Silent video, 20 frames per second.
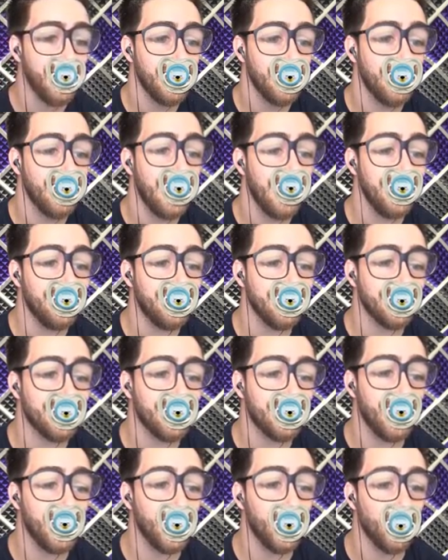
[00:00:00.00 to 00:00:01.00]
This is
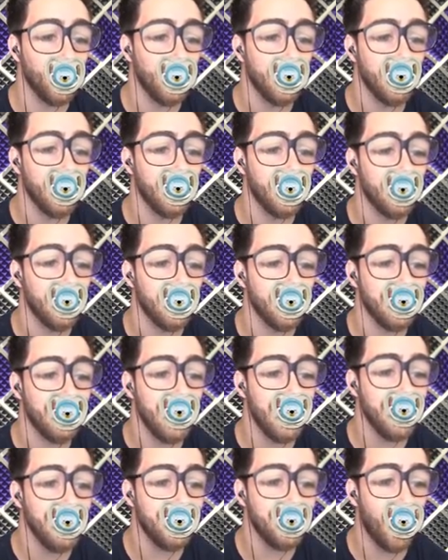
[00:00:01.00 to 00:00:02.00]
cute.
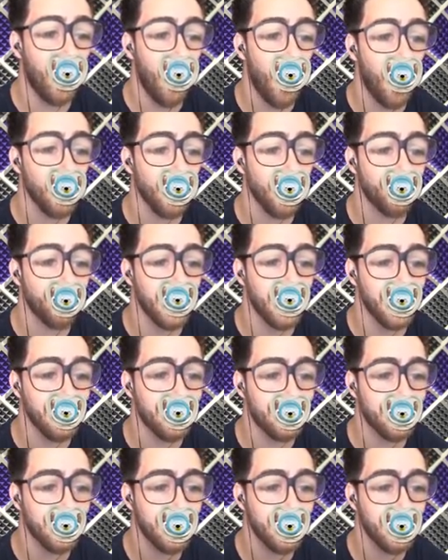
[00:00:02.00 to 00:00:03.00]
This, all of
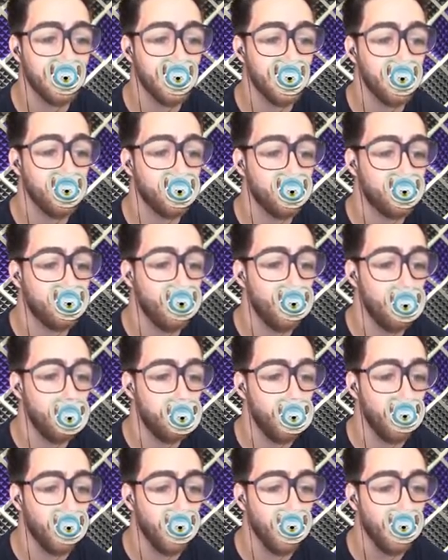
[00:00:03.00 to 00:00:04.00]
this,
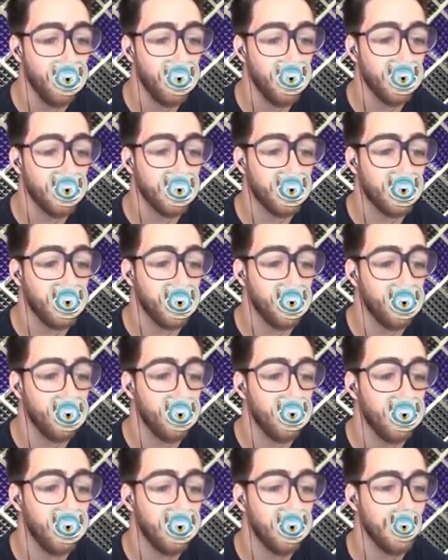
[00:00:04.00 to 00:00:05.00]
super cute.
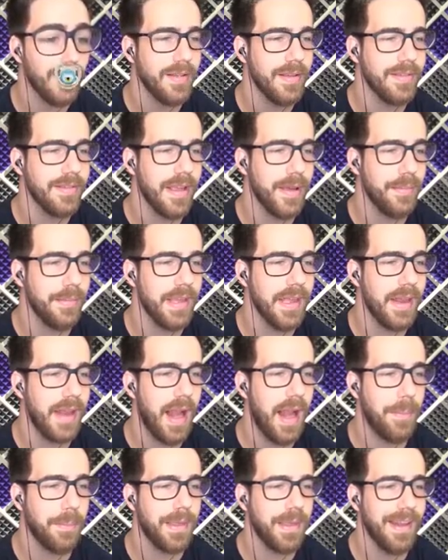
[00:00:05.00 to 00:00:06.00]
See, I'm getting,
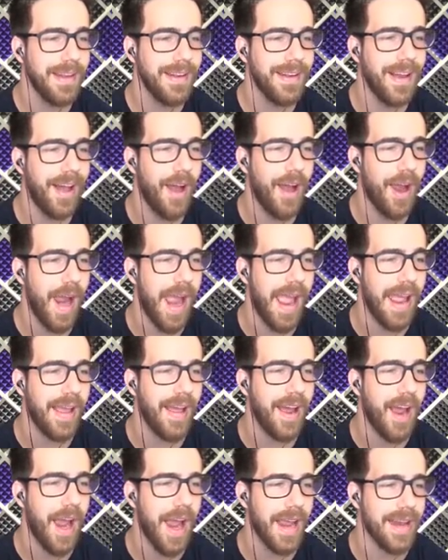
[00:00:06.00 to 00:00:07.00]
I'm getting, all right,
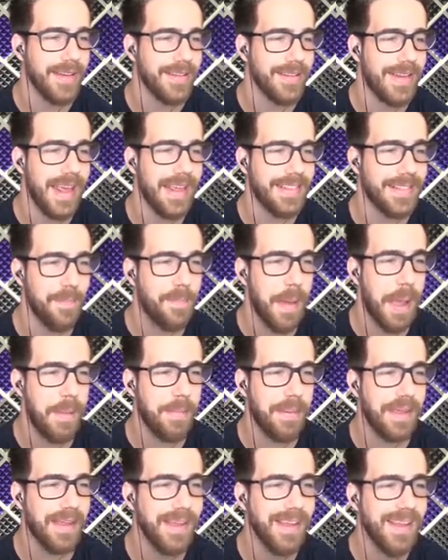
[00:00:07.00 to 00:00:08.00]
all right. Take the
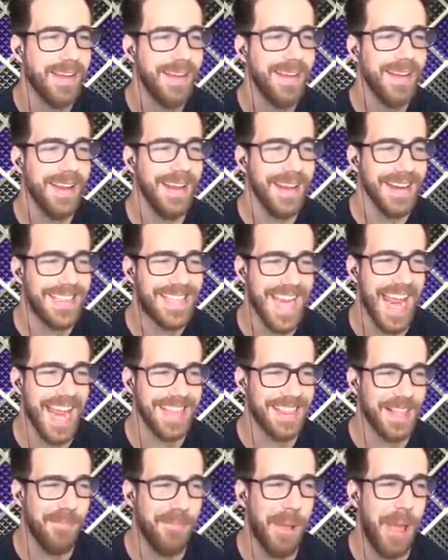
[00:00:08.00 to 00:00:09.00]
baby,
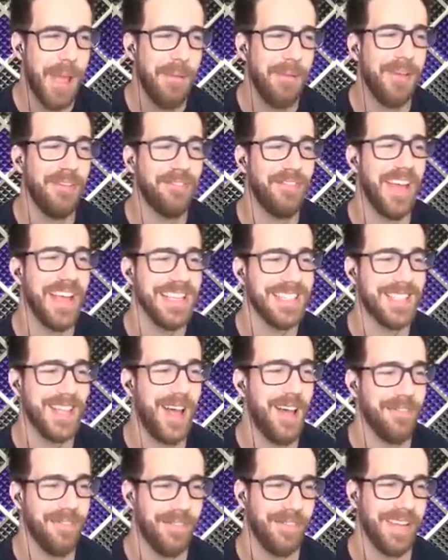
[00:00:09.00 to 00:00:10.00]
take the baby face
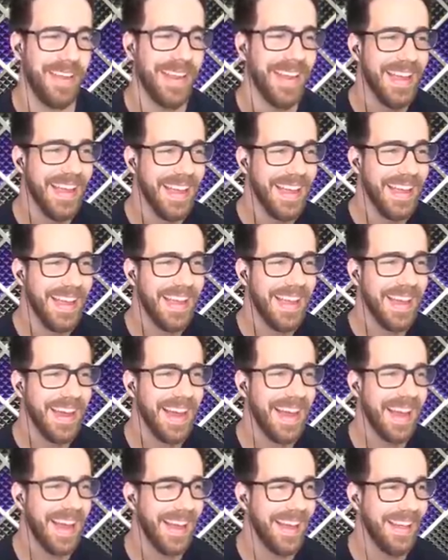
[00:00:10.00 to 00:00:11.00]
off of me.
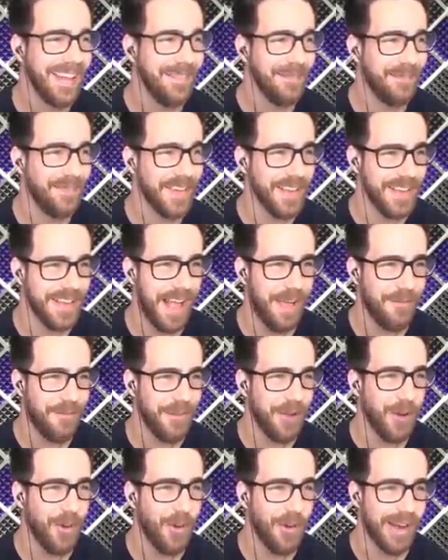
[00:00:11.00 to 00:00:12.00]
I feel, I
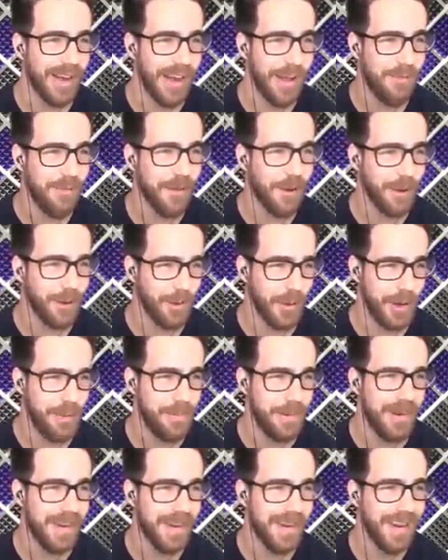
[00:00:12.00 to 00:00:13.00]
feel weird. I feel creepy.